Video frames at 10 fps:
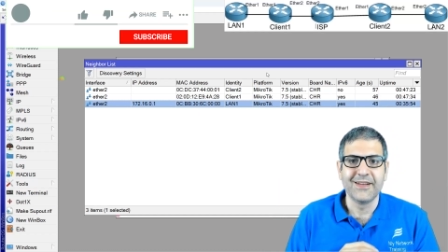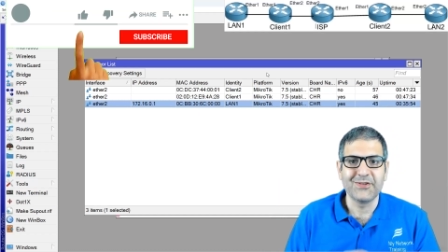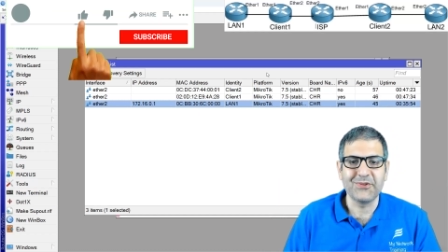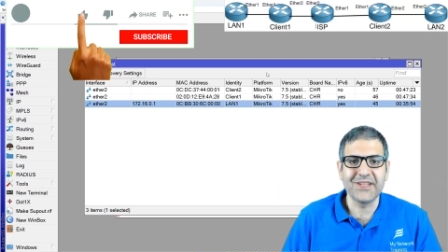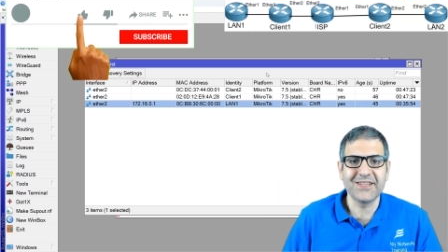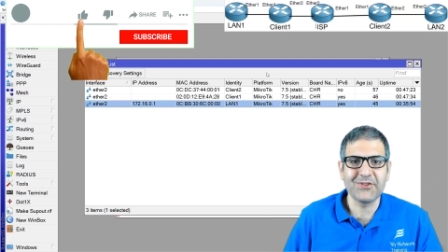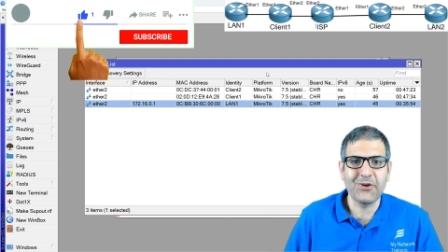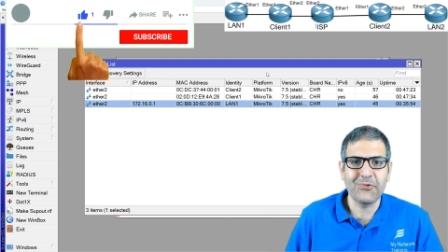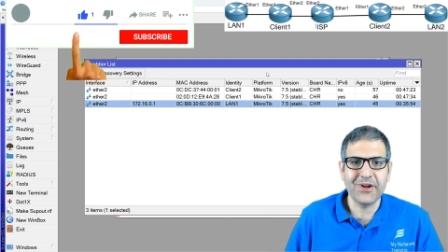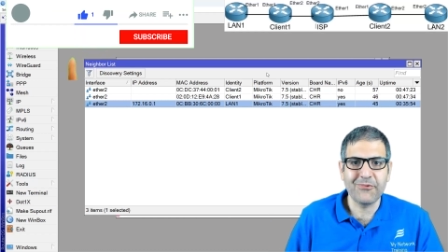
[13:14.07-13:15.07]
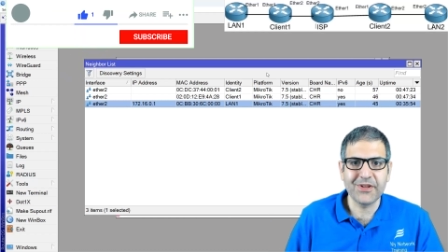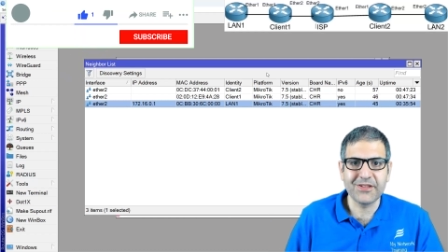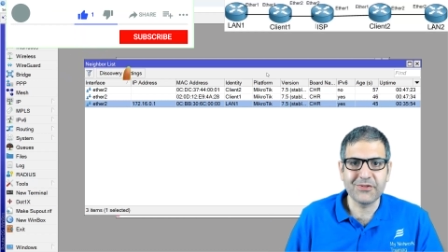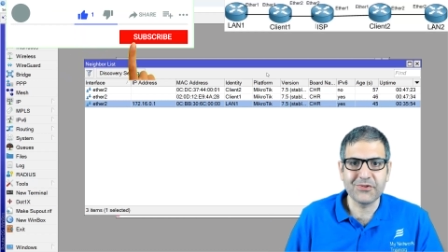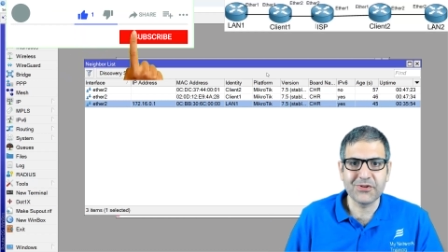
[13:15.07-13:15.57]
So that is all what I
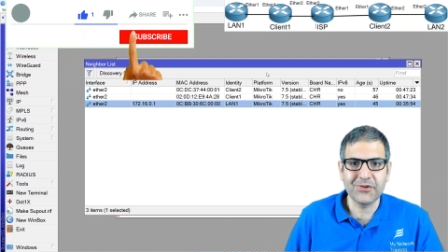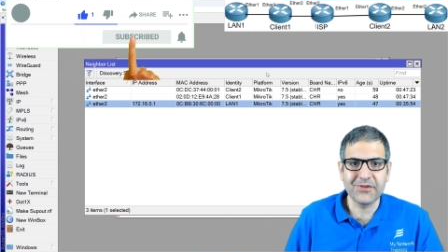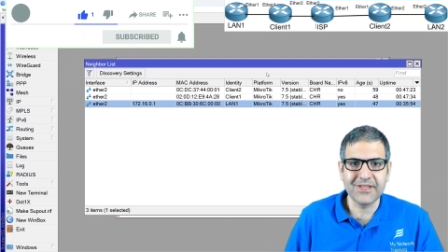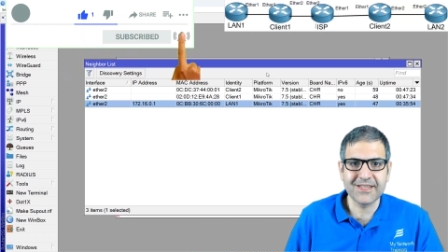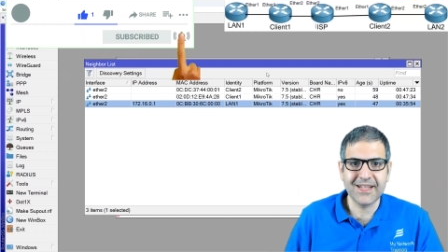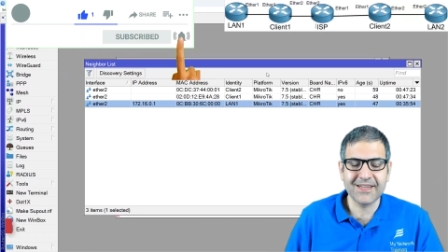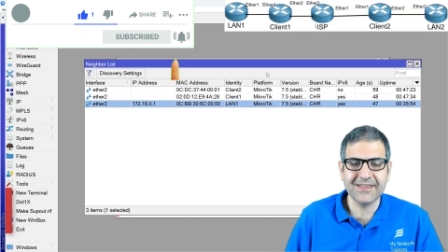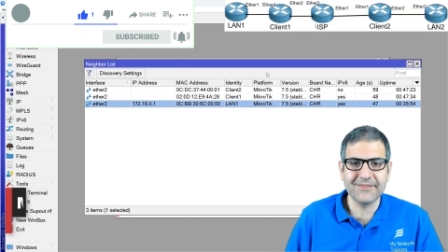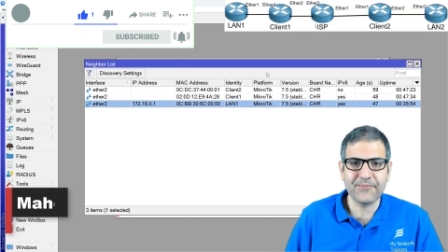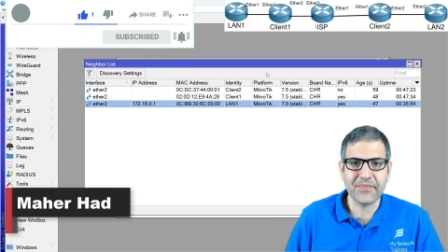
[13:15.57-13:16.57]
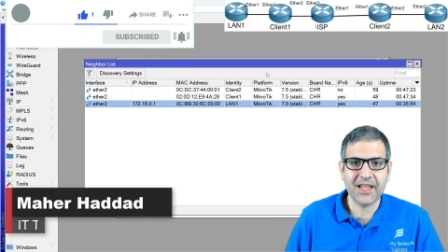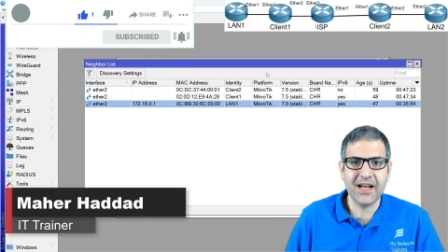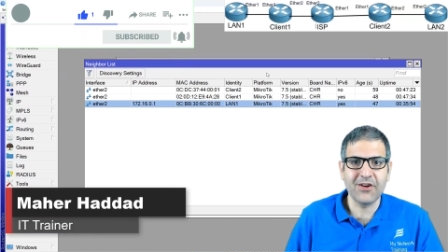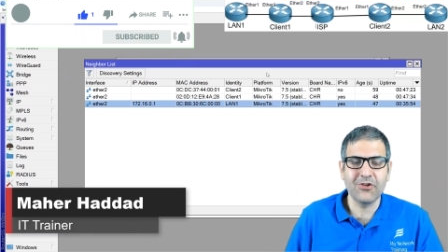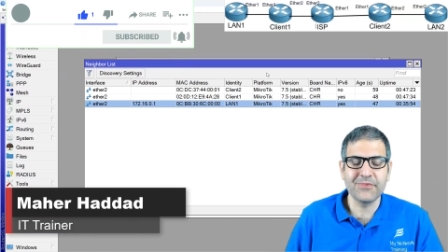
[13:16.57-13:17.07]
wanted to show you in this lecture.
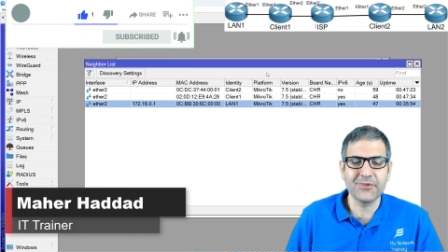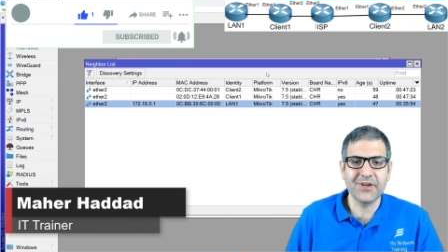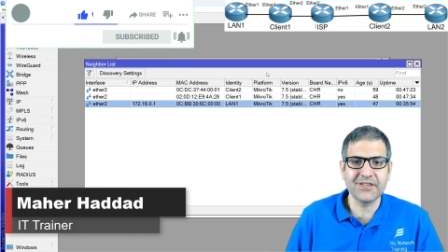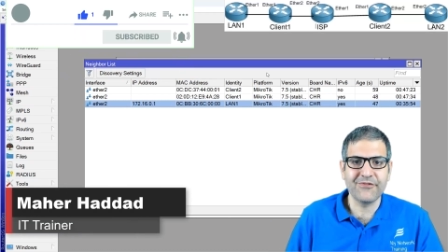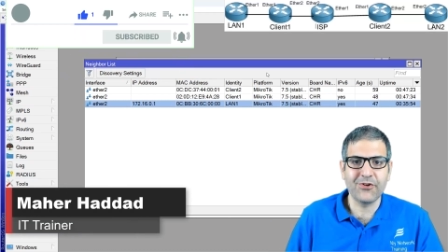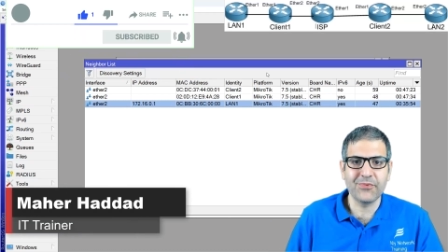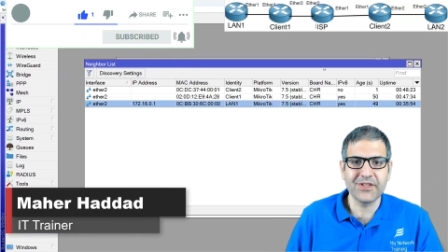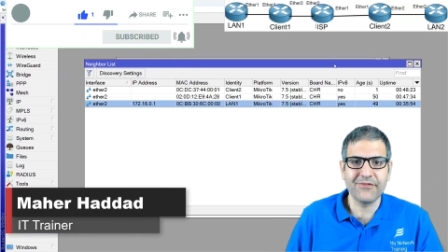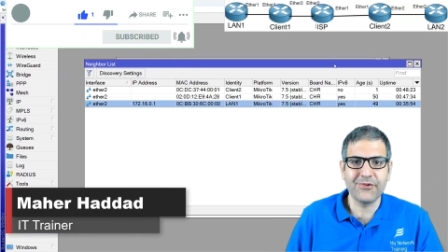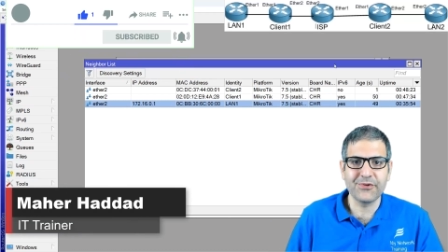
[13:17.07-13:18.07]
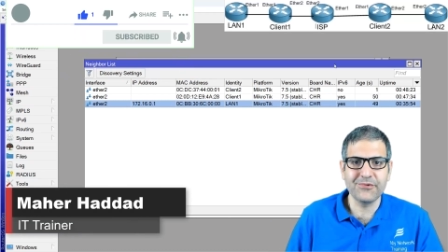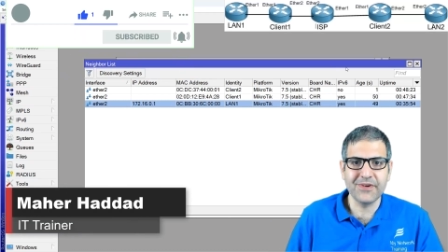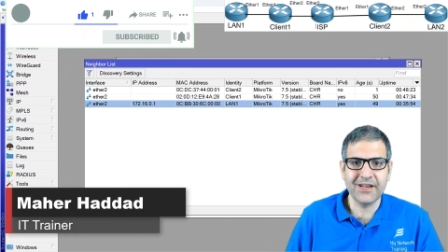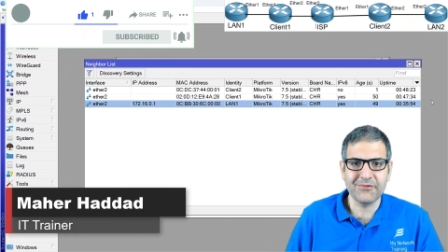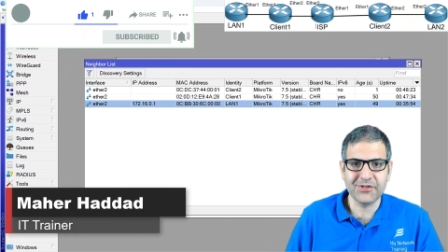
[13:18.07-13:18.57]
I hope it was informative for you,
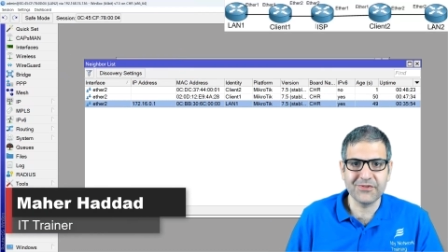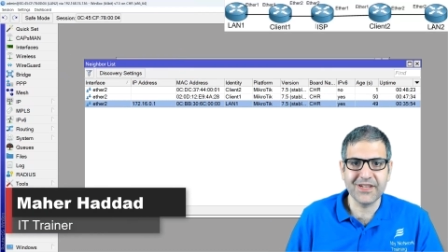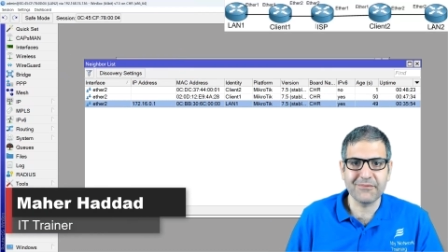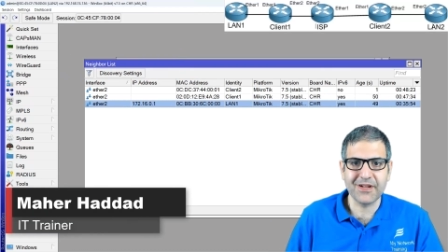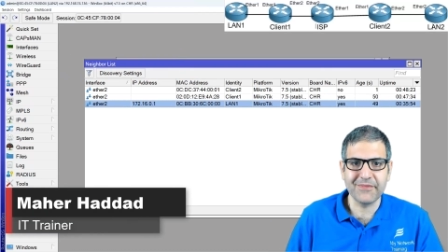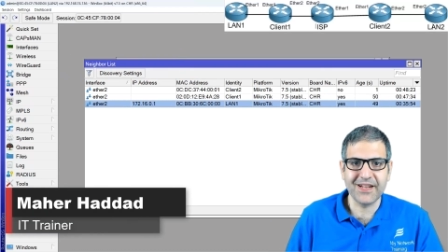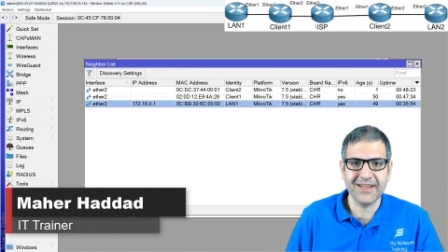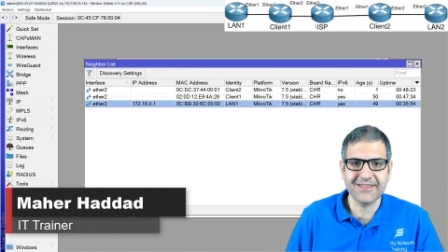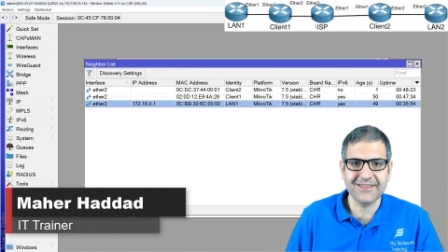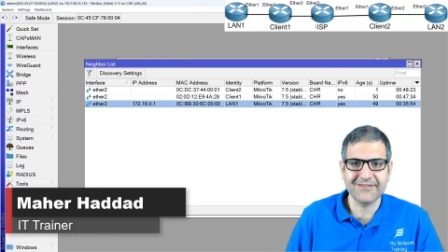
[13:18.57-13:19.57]
and I'll see you in the upcoming lecture.